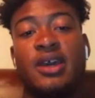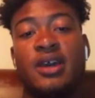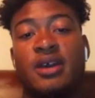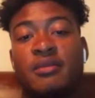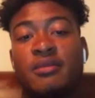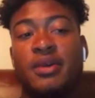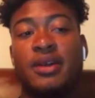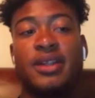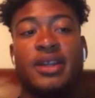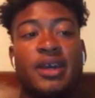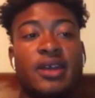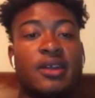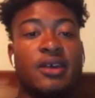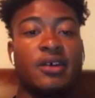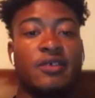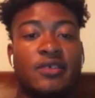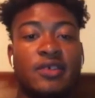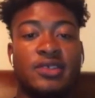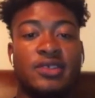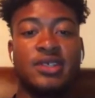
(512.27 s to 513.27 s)
My dad on the
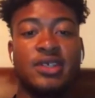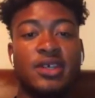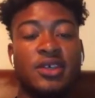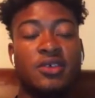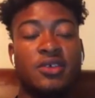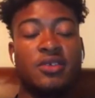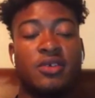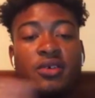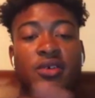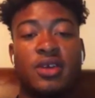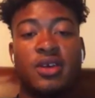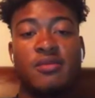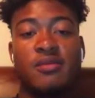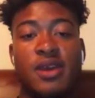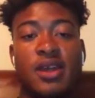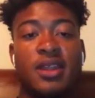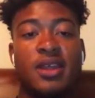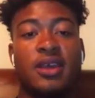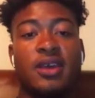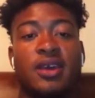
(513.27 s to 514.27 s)
offensive end, come out
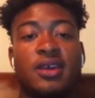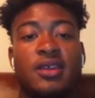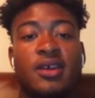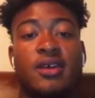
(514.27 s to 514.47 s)
together.